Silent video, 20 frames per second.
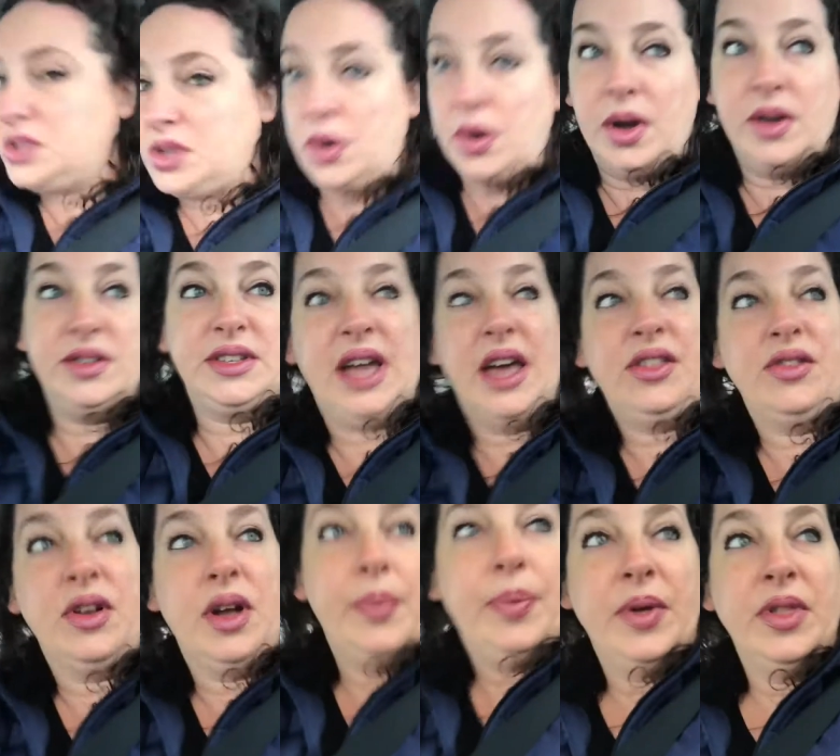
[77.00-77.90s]
so I was
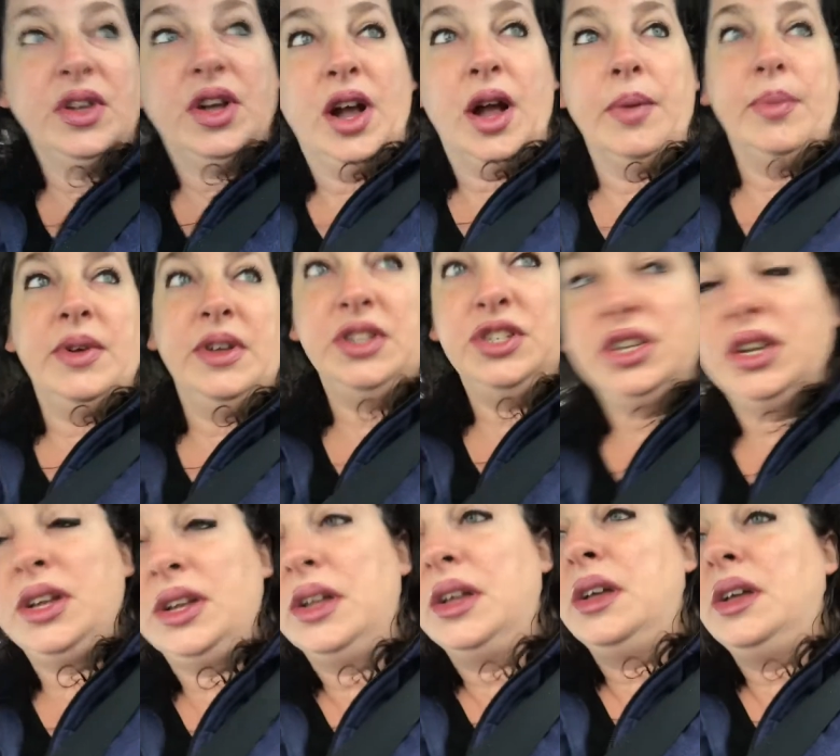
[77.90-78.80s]
gathering up all the garbage,
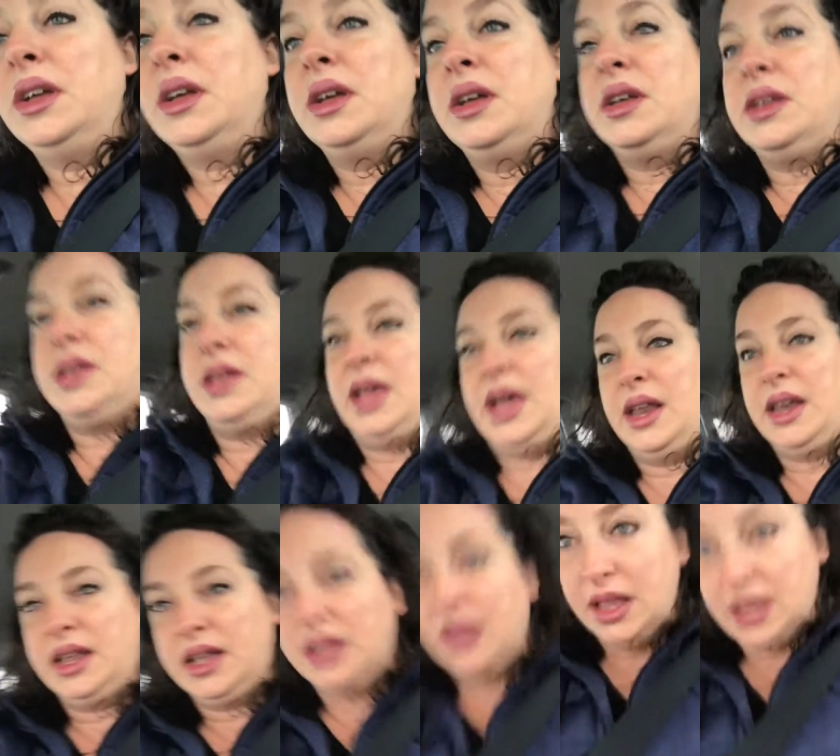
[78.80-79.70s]

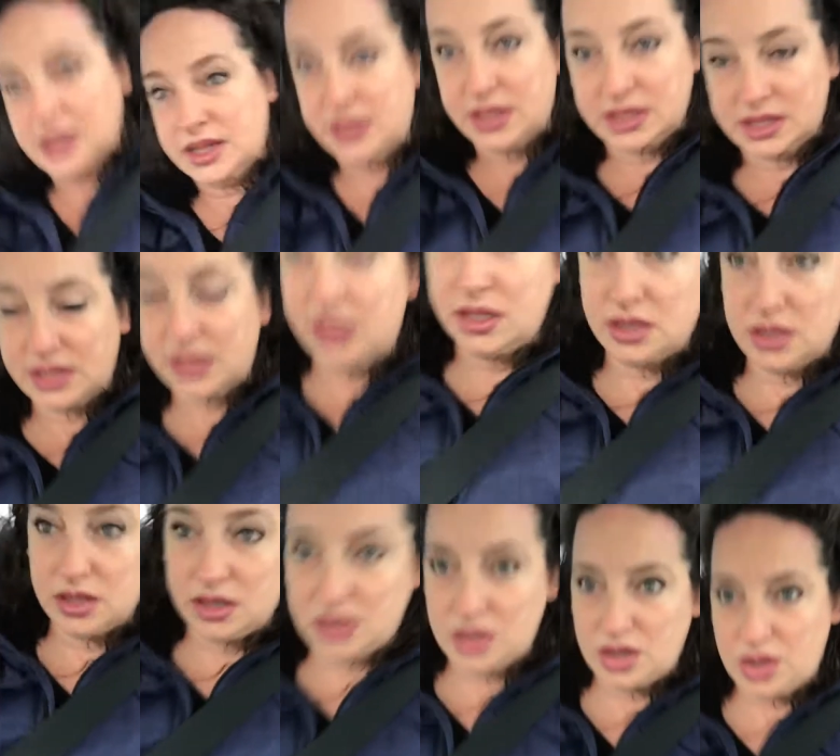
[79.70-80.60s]
getting Alexis
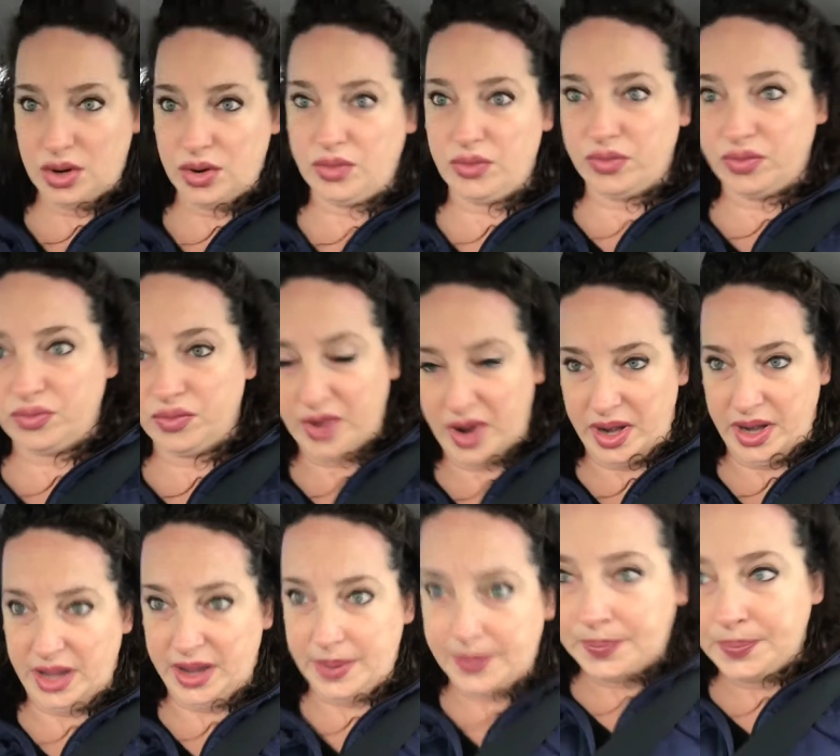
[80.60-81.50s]

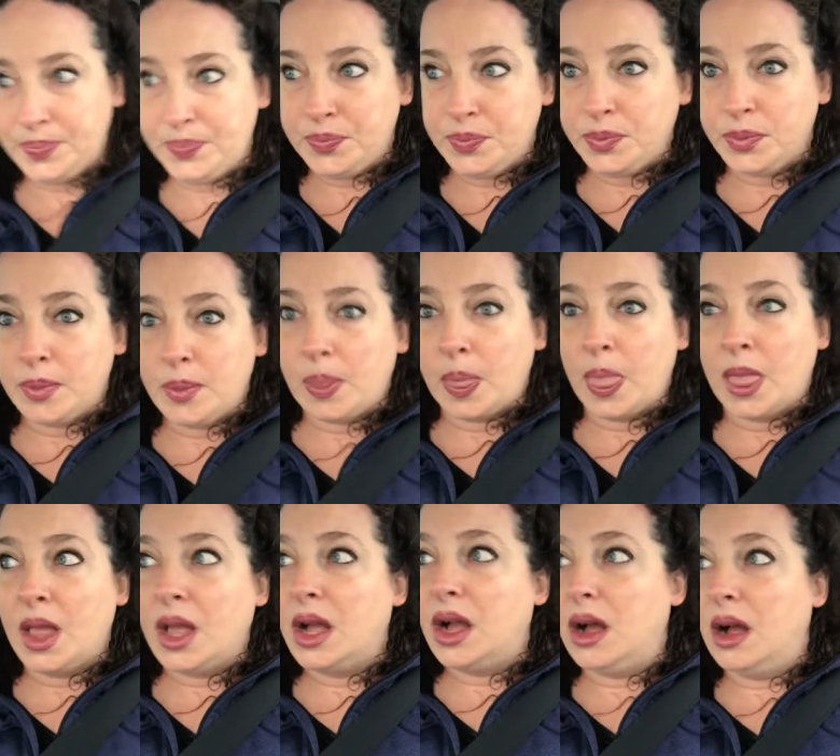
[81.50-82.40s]
ready
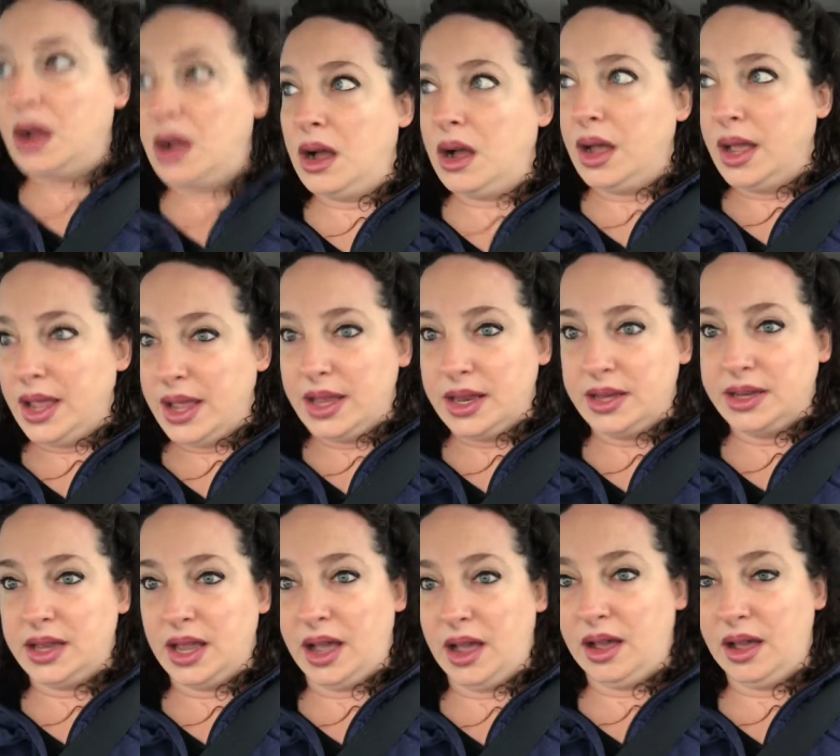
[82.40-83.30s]

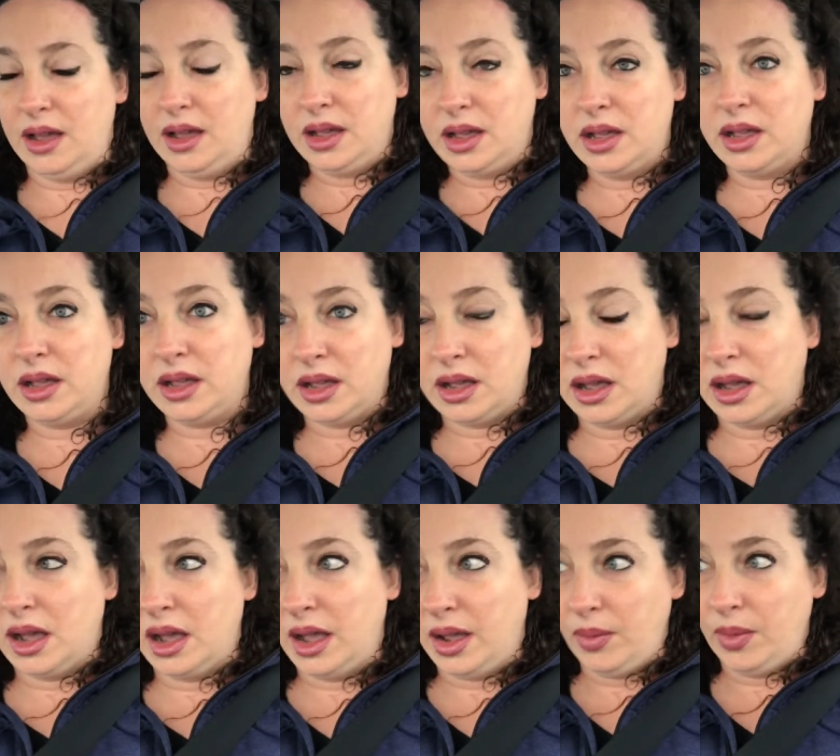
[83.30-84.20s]
and uh,
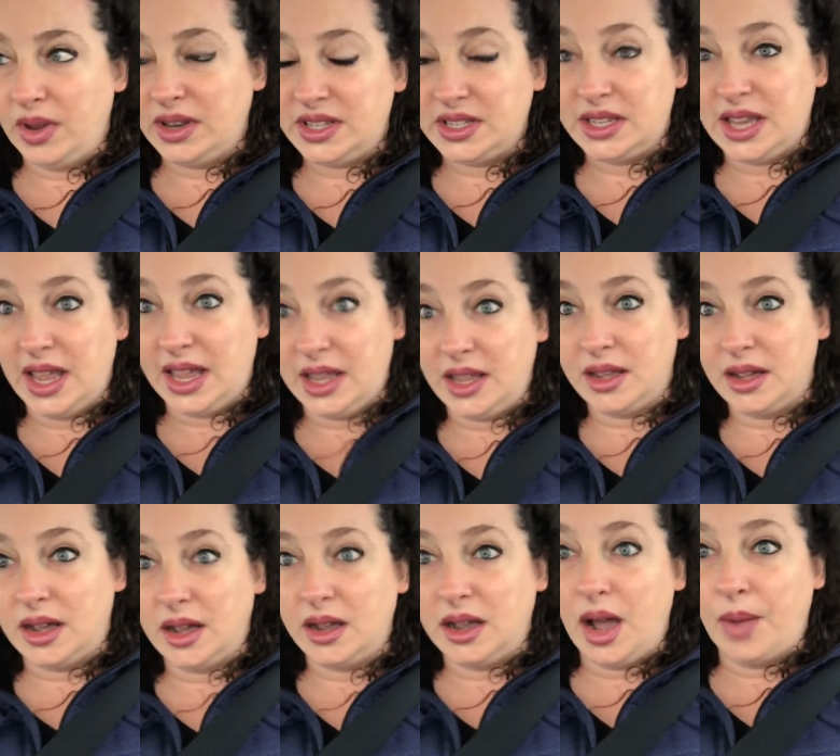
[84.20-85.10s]
I went to take
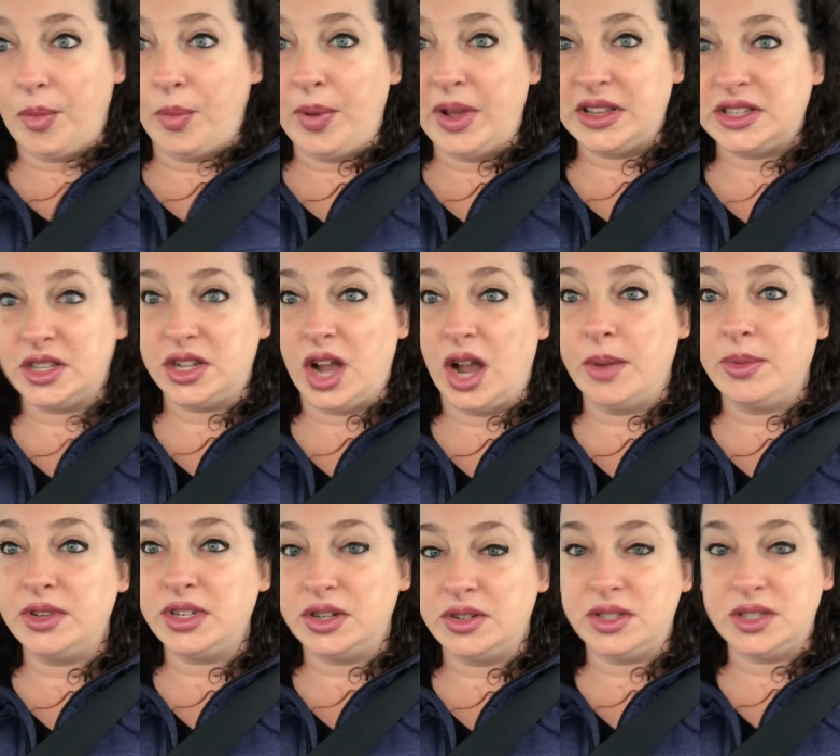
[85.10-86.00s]
a couple bags of
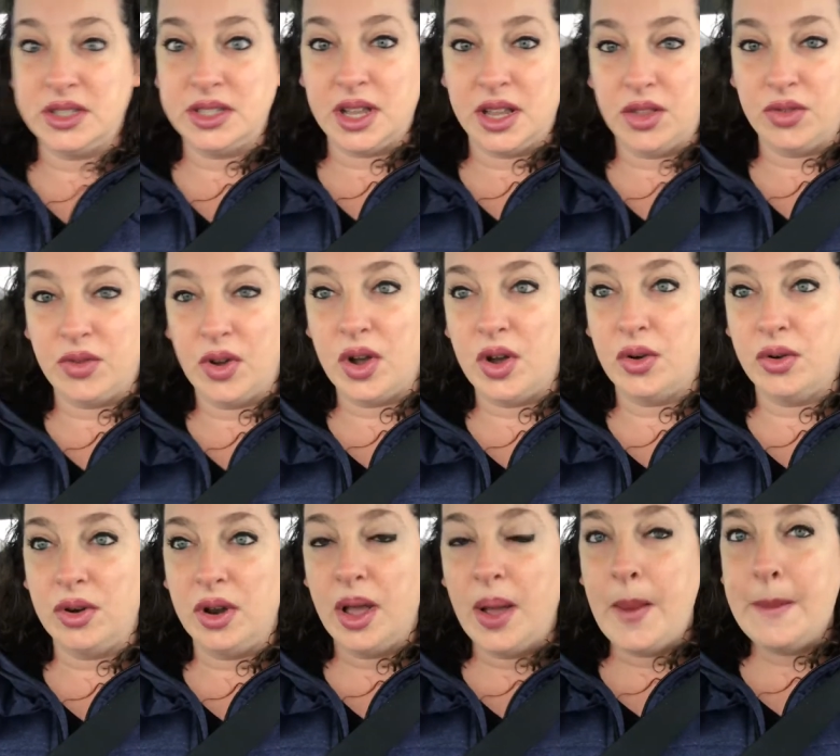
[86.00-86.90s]
garbage out to the side of the
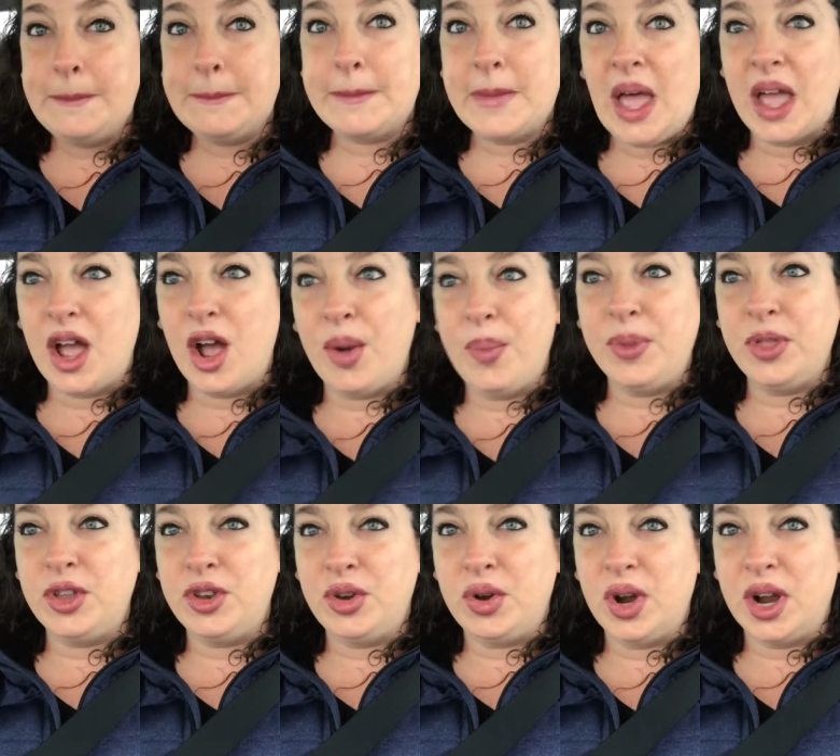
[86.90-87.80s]
road. I
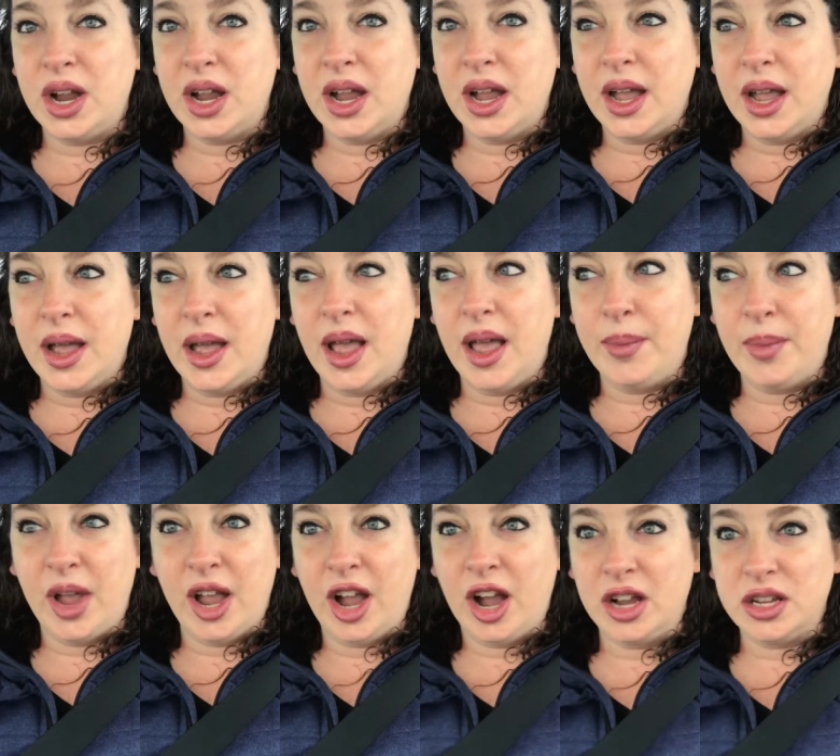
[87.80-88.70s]
opened the door and
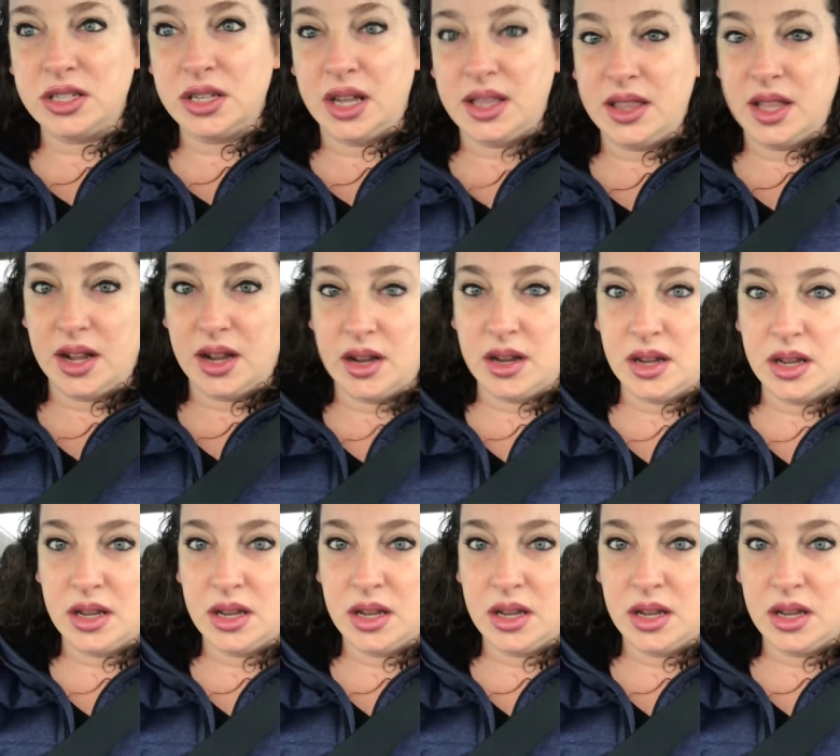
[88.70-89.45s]
my car's not there.